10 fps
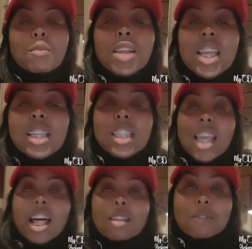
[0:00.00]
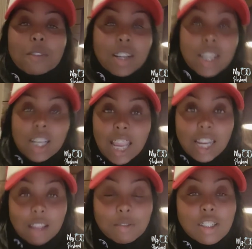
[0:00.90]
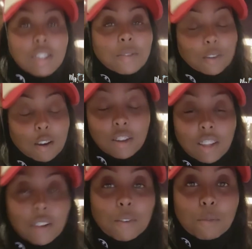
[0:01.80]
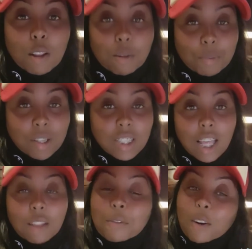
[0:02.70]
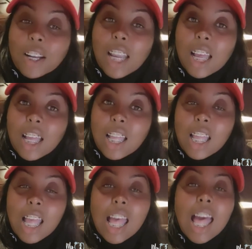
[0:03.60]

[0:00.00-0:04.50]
Paloma is a California native. She's currently from Long Beach, California.